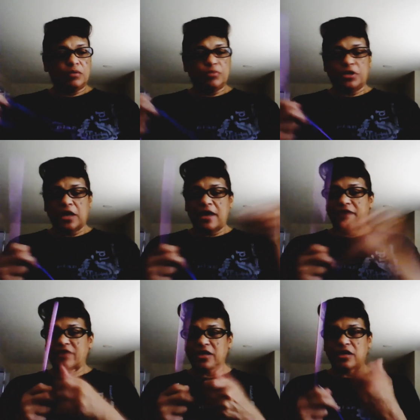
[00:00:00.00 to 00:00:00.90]
But I
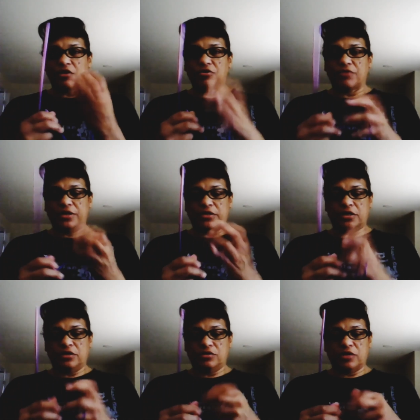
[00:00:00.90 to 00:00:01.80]
have that counter right
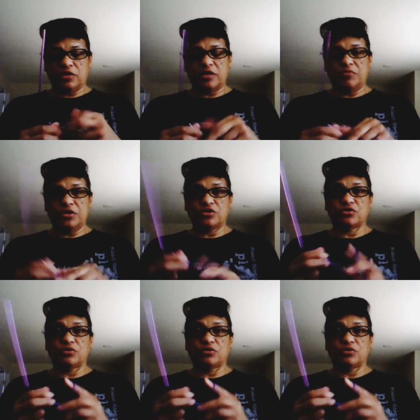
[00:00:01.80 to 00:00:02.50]
there so I can make sure.